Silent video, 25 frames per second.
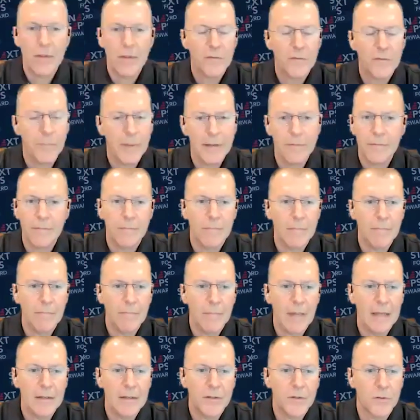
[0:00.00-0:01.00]
been
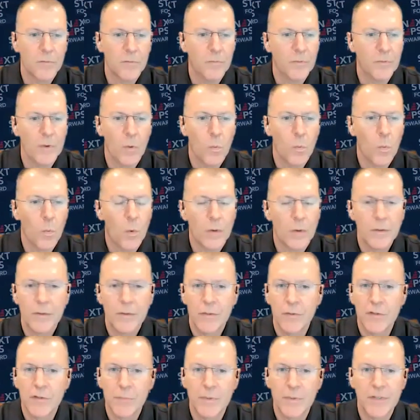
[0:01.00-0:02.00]
any sort of, one or
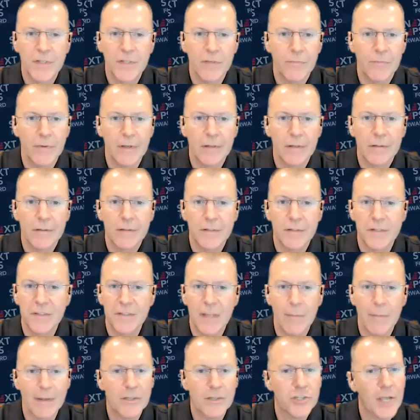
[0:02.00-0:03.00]
two specific
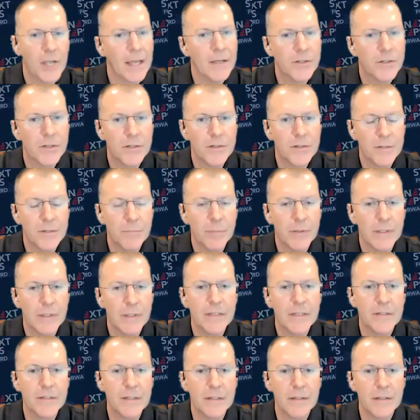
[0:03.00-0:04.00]
systemic changes in
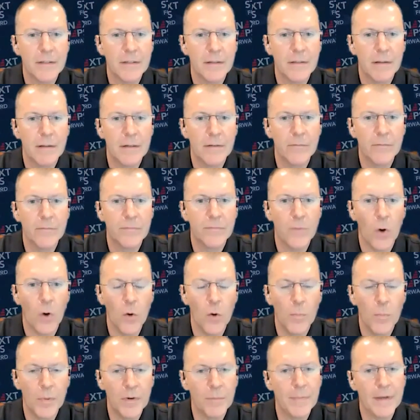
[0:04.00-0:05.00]
policing that have
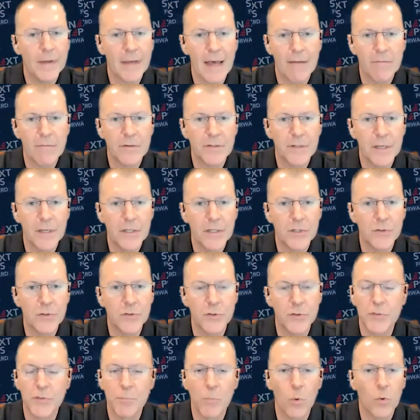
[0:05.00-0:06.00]
opened up the conversation, or is
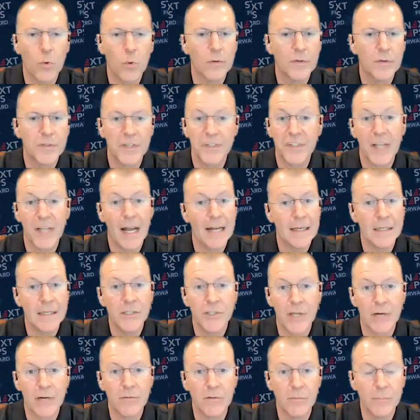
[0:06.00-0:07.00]
it just more society in
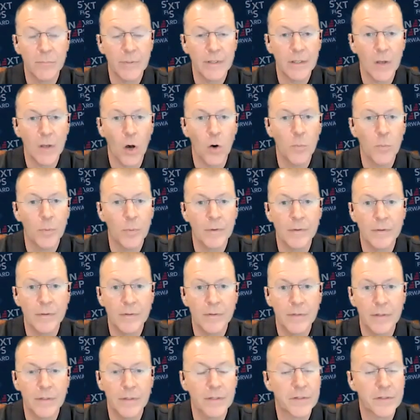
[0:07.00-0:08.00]
general being open
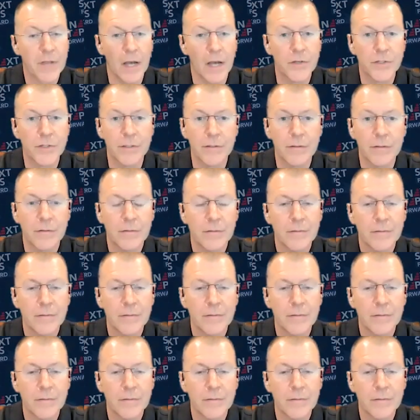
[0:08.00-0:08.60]
to the discussion?